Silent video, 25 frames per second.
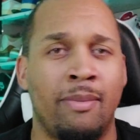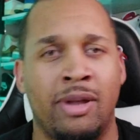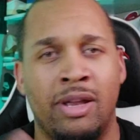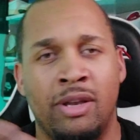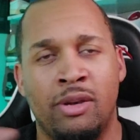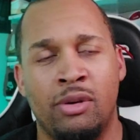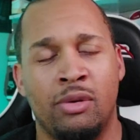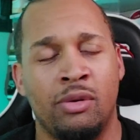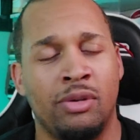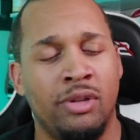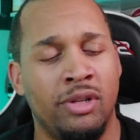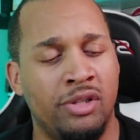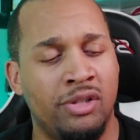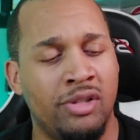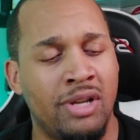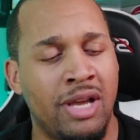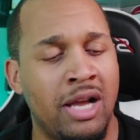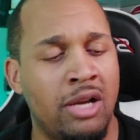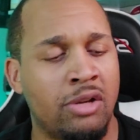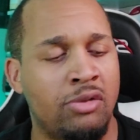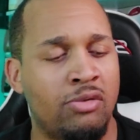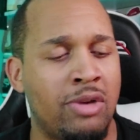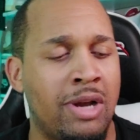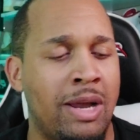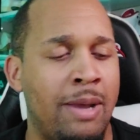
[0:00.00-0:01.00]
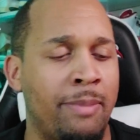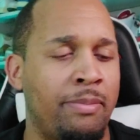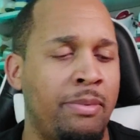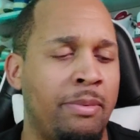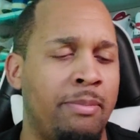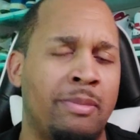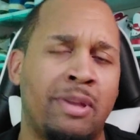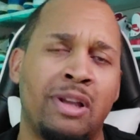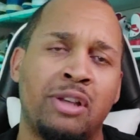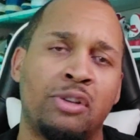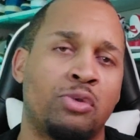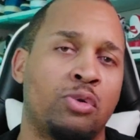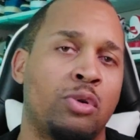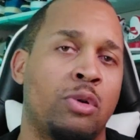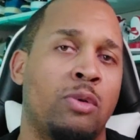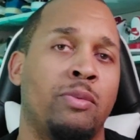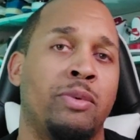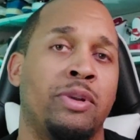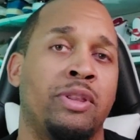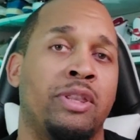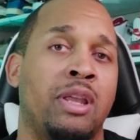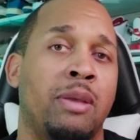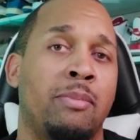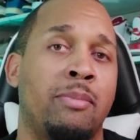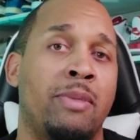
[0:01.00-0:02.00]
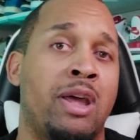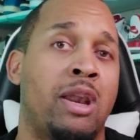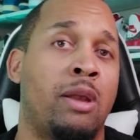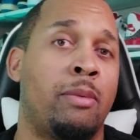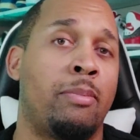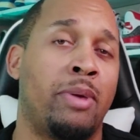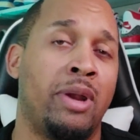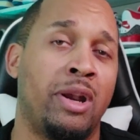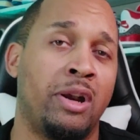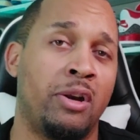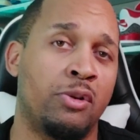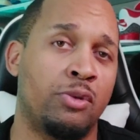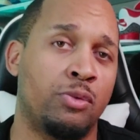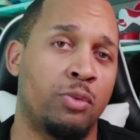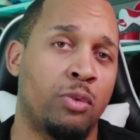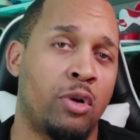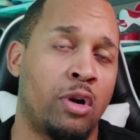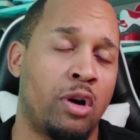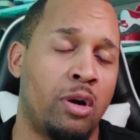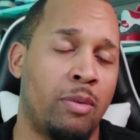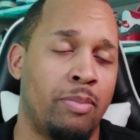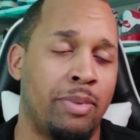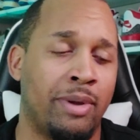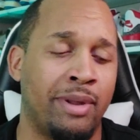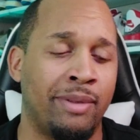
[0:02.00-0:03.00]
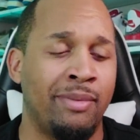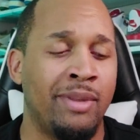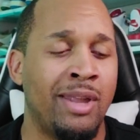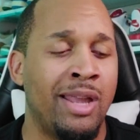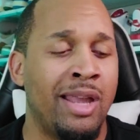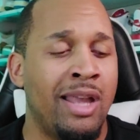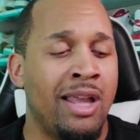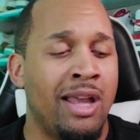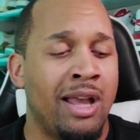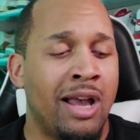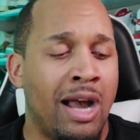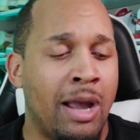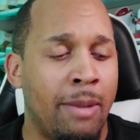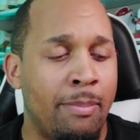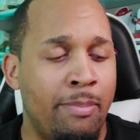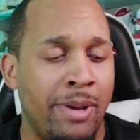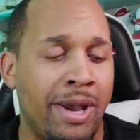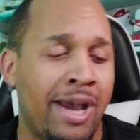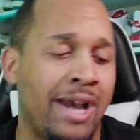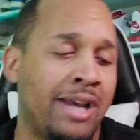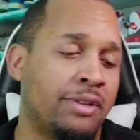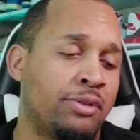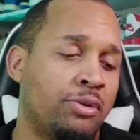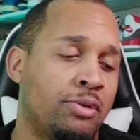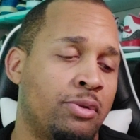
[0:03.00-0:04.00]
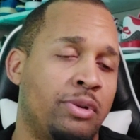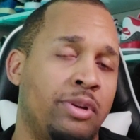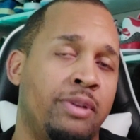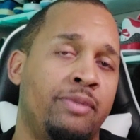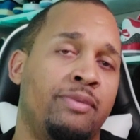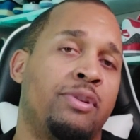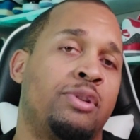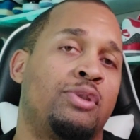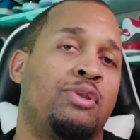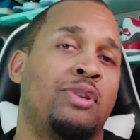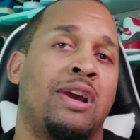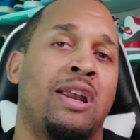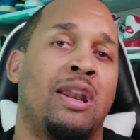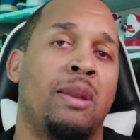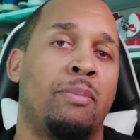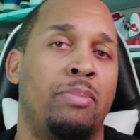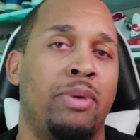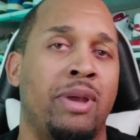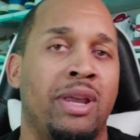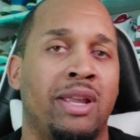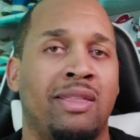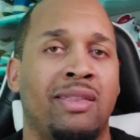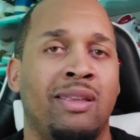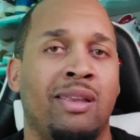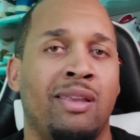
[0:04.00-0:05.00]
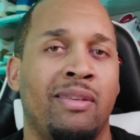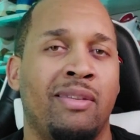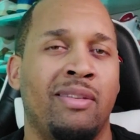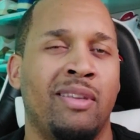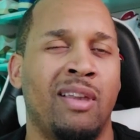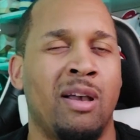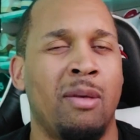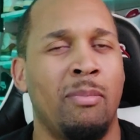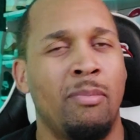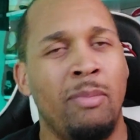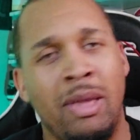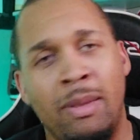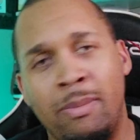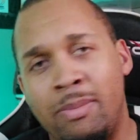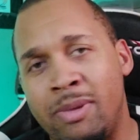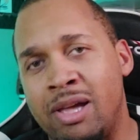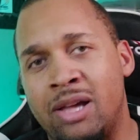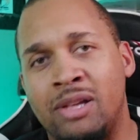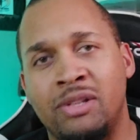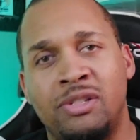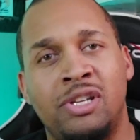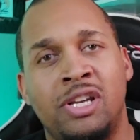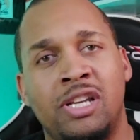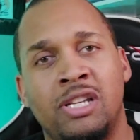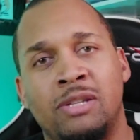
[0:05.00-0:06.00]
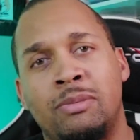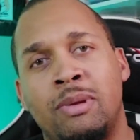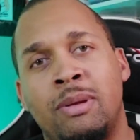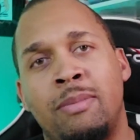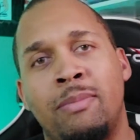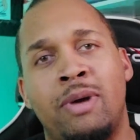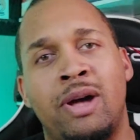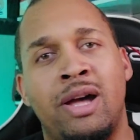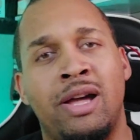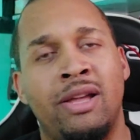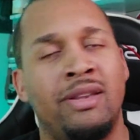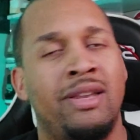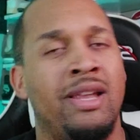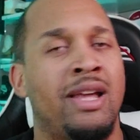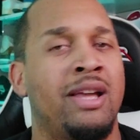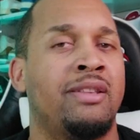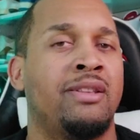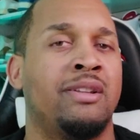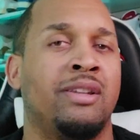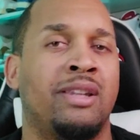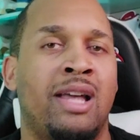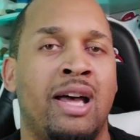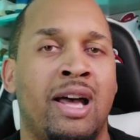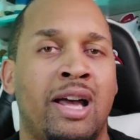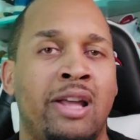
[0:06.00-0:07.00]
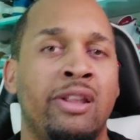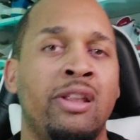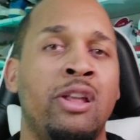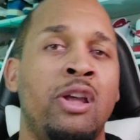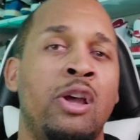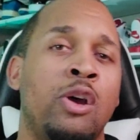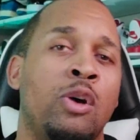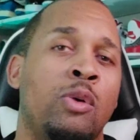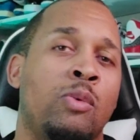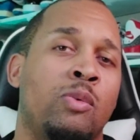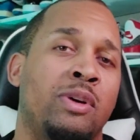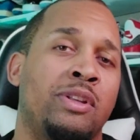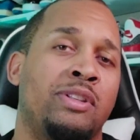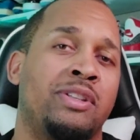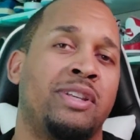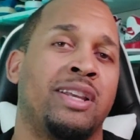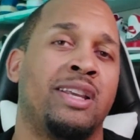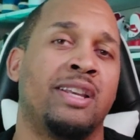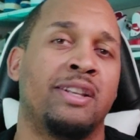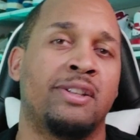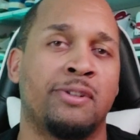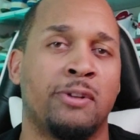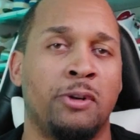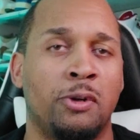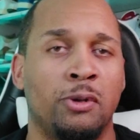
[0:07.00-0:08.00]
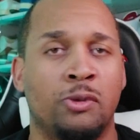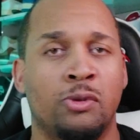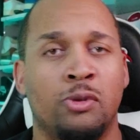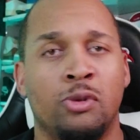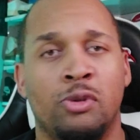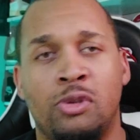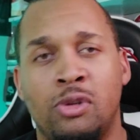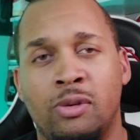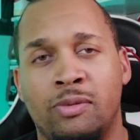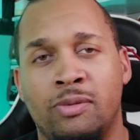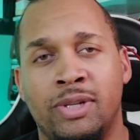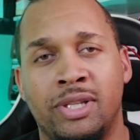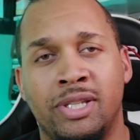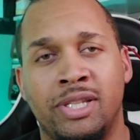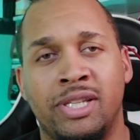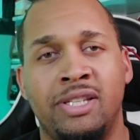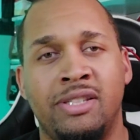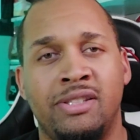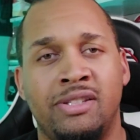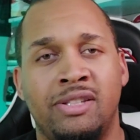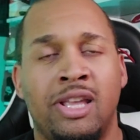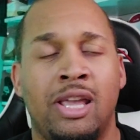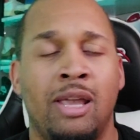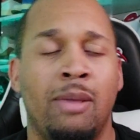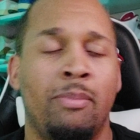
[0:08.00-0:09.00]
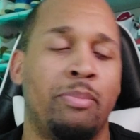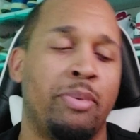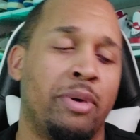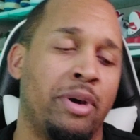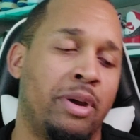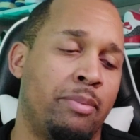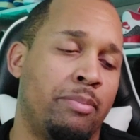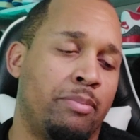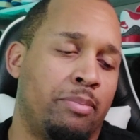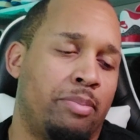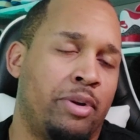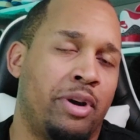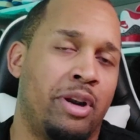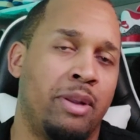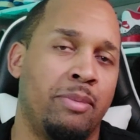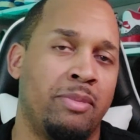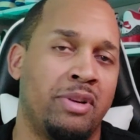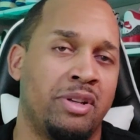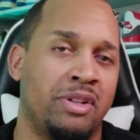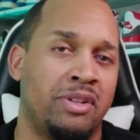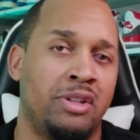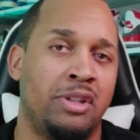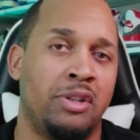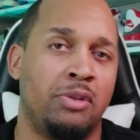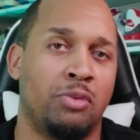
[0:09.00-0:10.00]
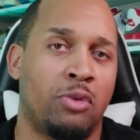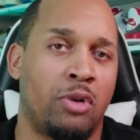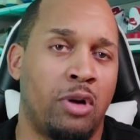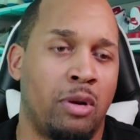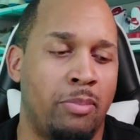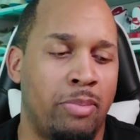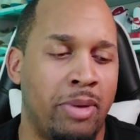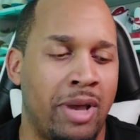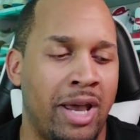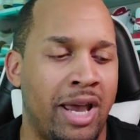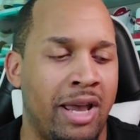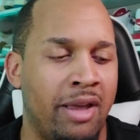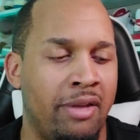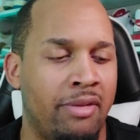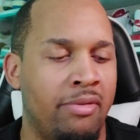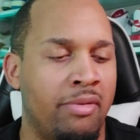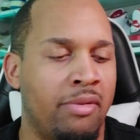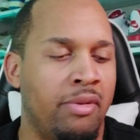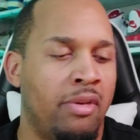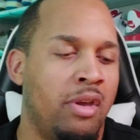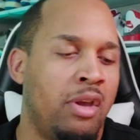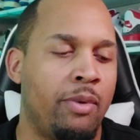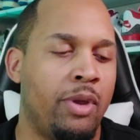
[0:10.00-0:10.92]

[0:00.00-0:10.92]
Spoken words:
I know they shock dropped. I'm not sure what the amount of pairs were, but I passed on even trying to pick these up. Maybe I'll change my mind down the line once it gets closer to release date, but pretty much these were a pass.